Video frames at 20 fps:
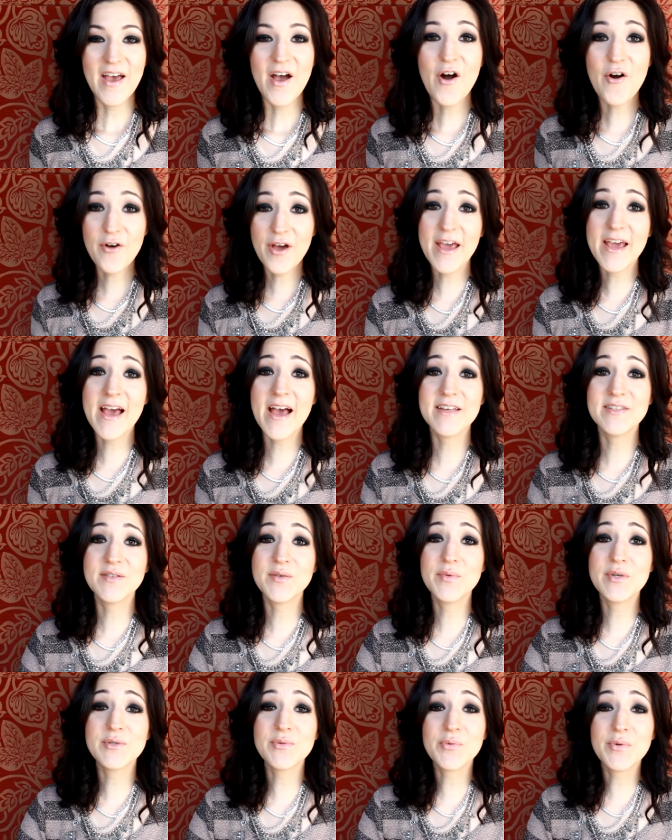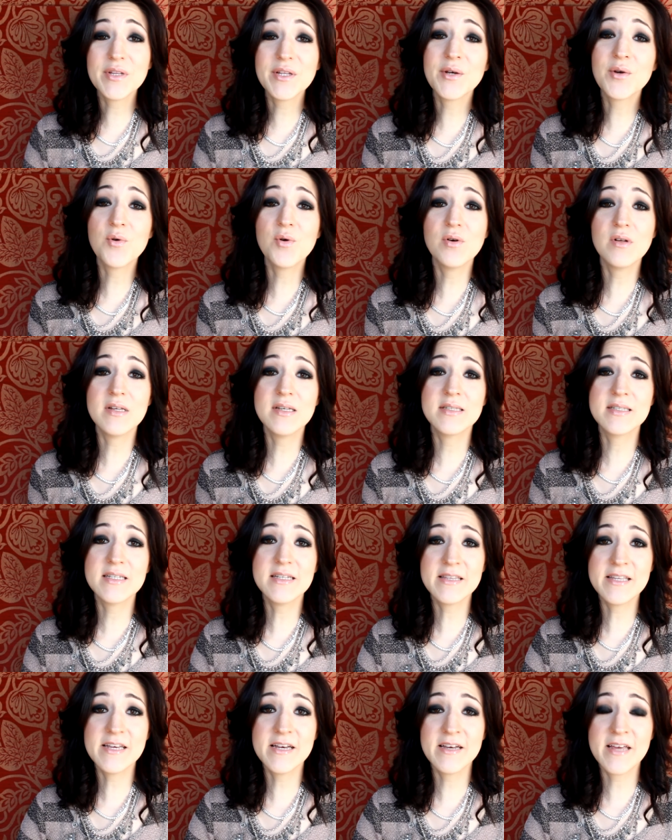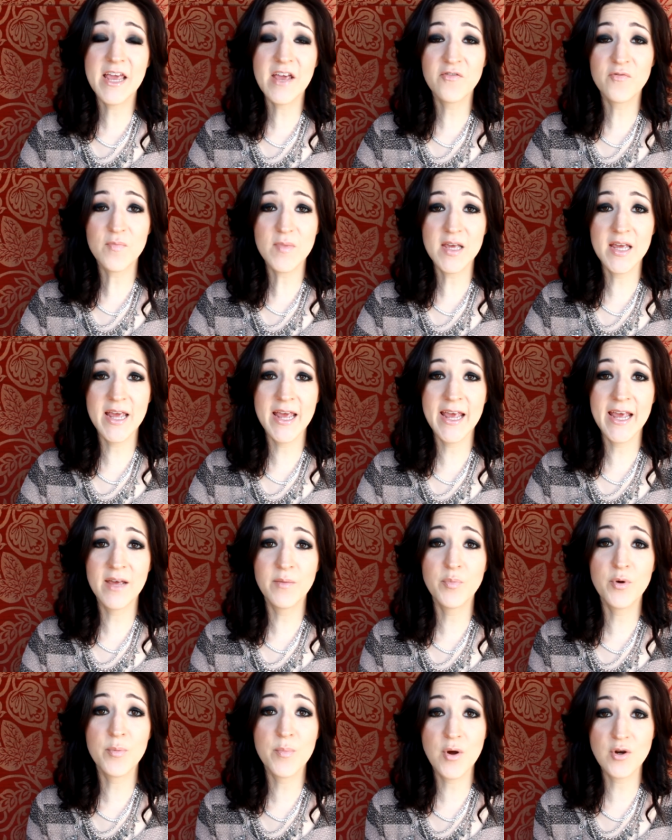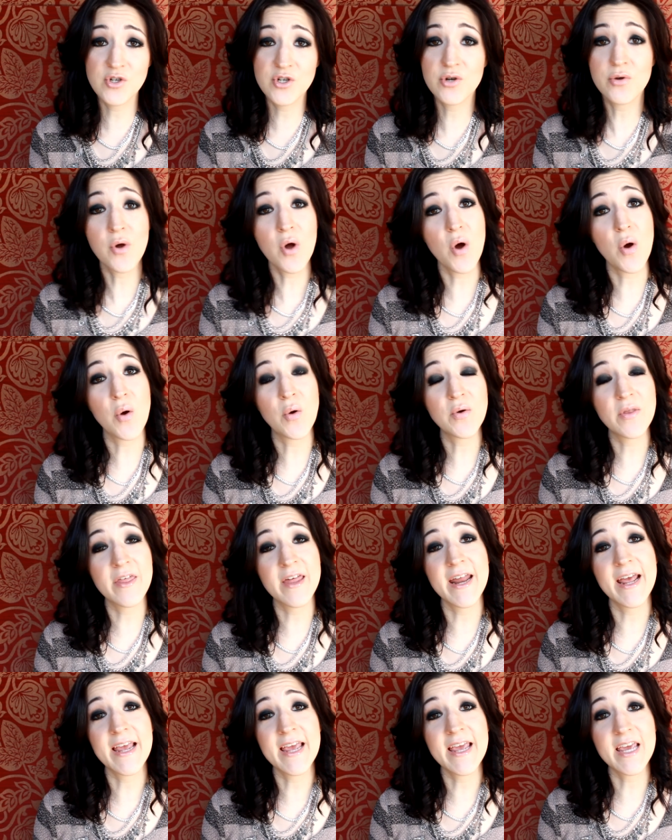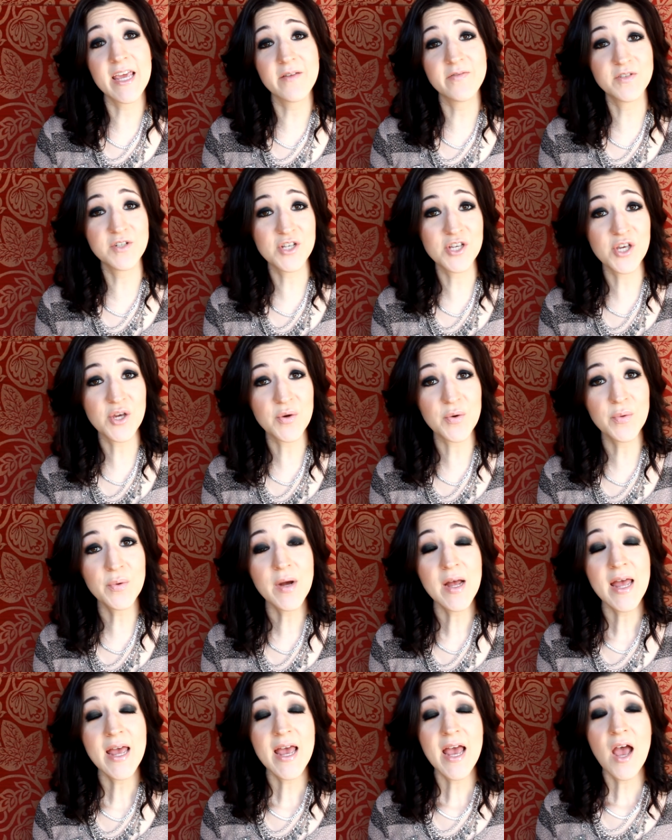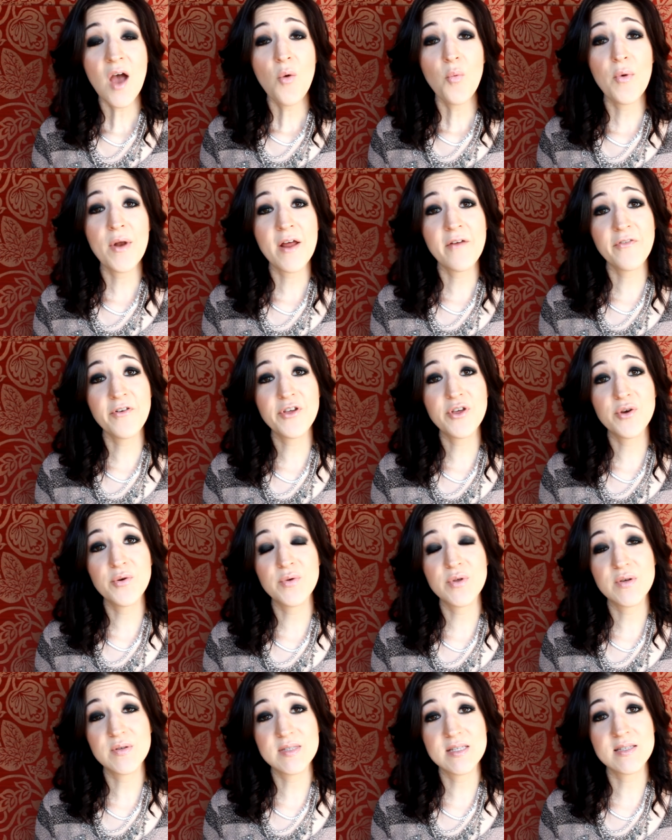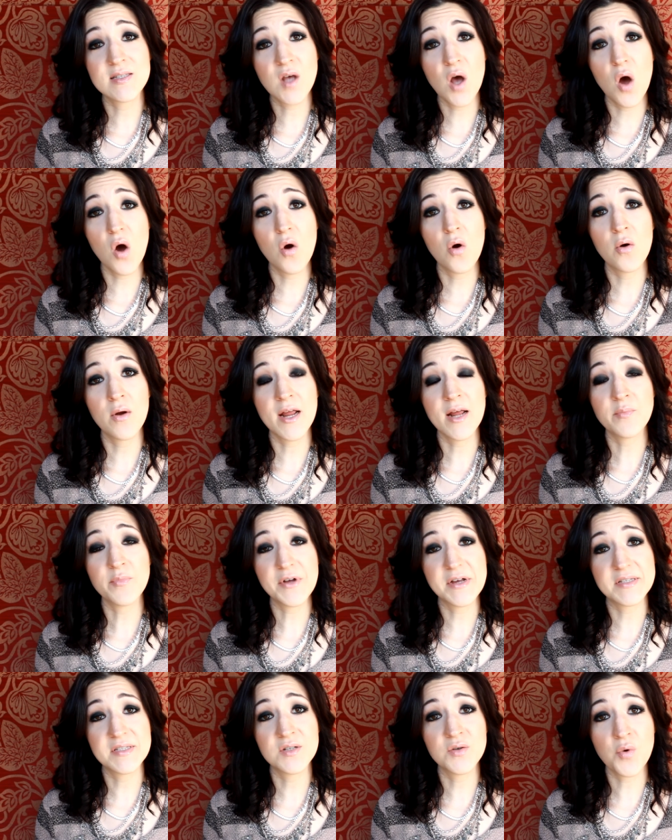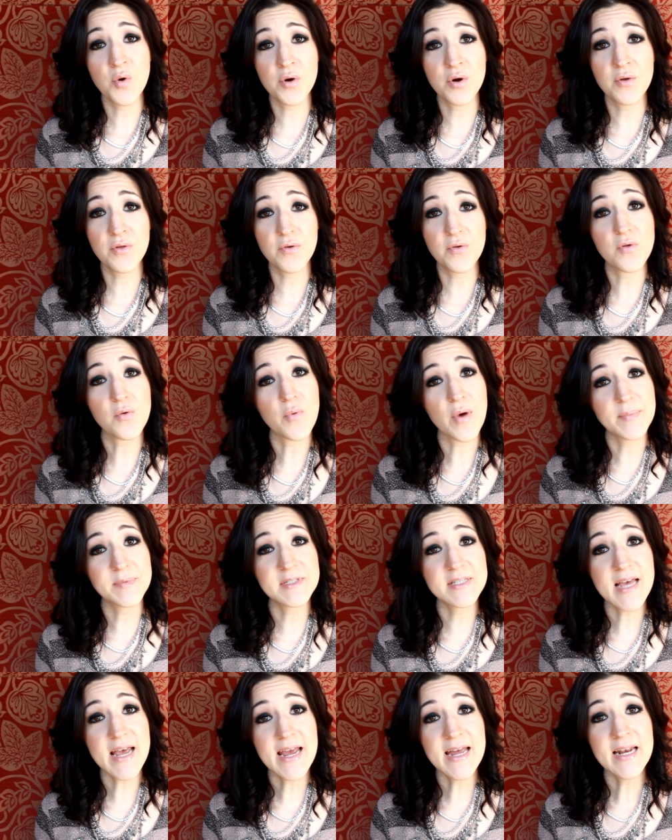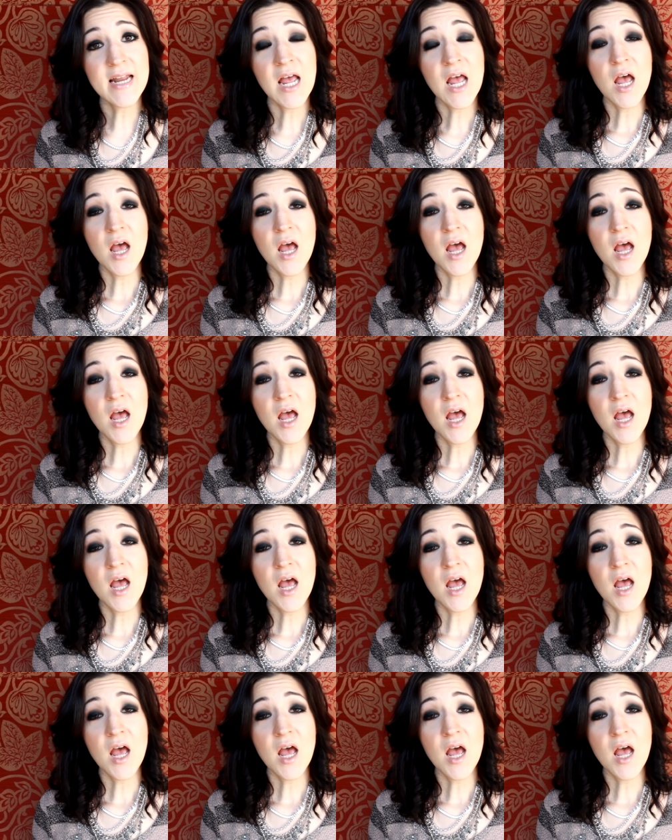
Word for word: Okay guys, so what's really cool is Cynthia gave me a promotional code that I can give to you. Whenever you use this code and place an order through the website,